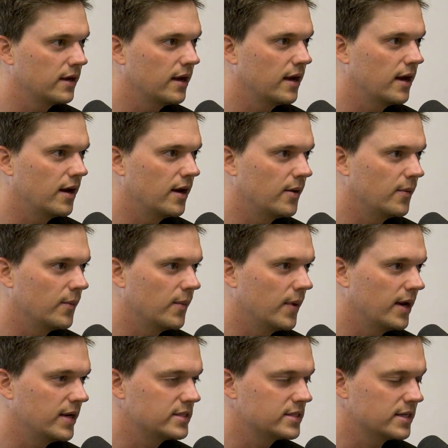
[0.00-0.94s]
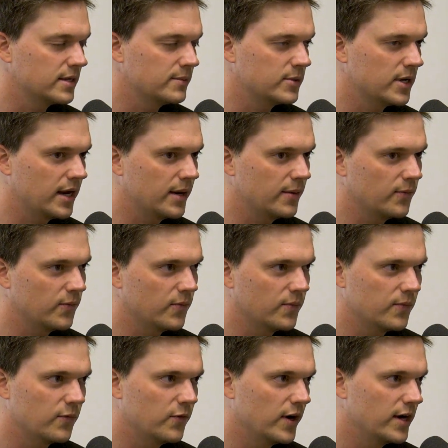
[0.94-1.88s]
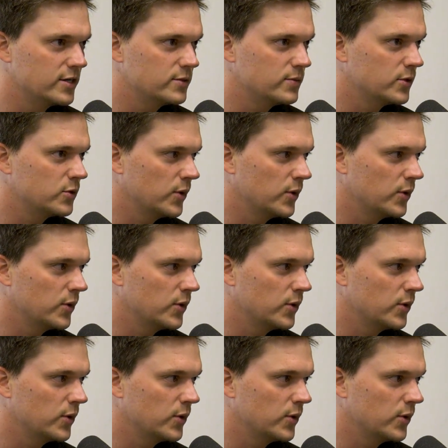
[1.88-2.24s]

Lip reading: My sleep time varies